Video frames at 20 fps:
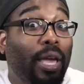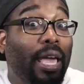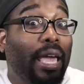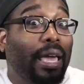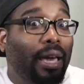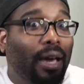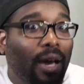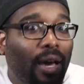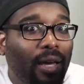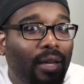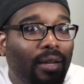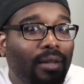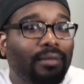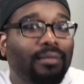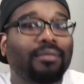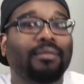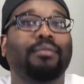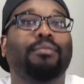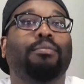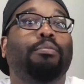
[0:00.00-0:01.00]
get cut,
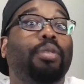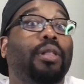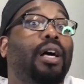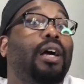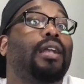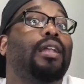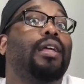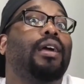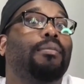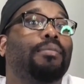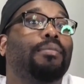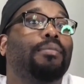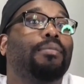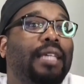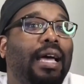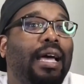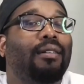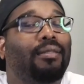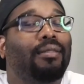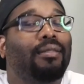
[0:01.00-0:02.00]
blood comes
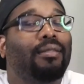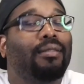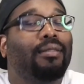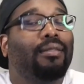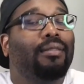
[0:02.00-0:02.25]
out,